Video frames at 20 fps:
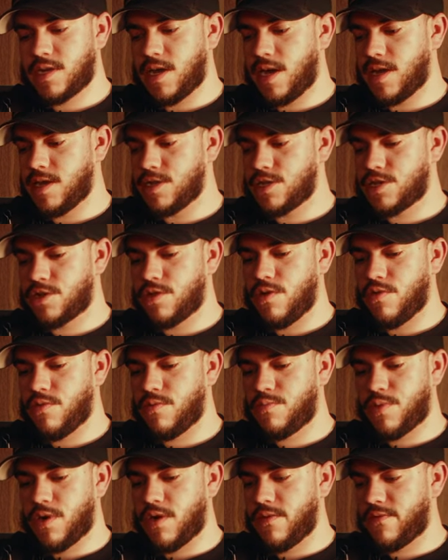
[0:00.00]
kind of just go
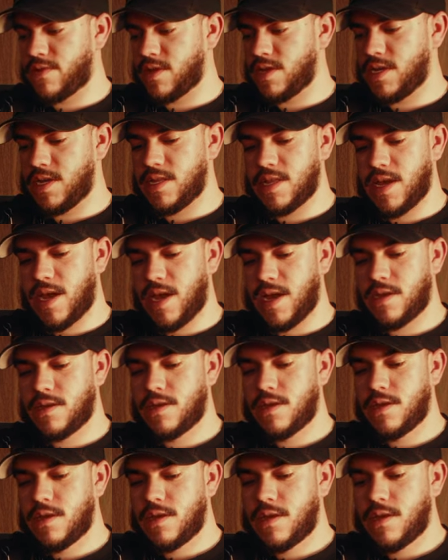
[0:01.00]
perfectly in that
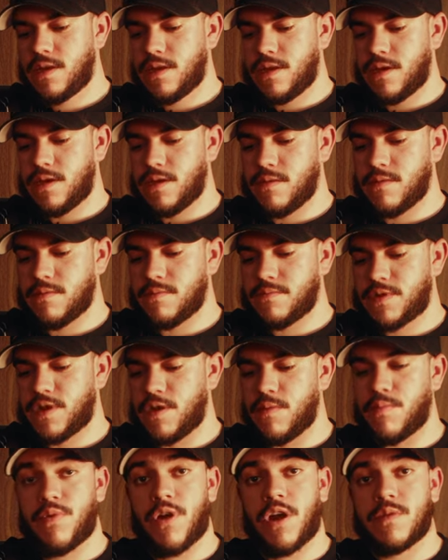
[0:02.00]
um,
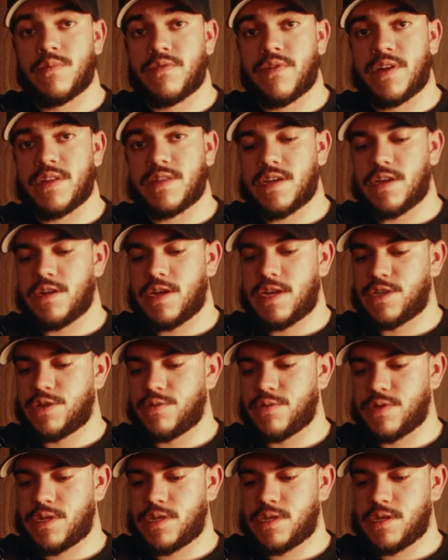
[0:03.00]
compartment right there, as
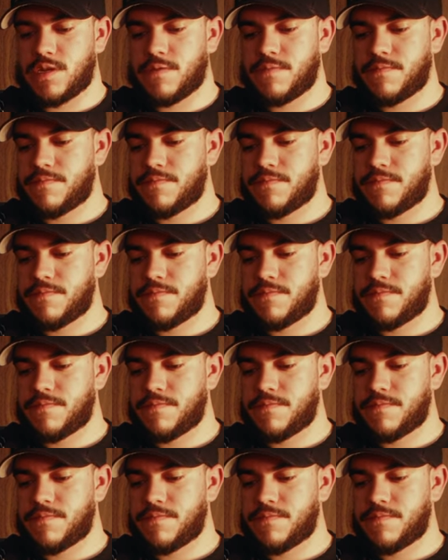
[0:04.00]
you can see.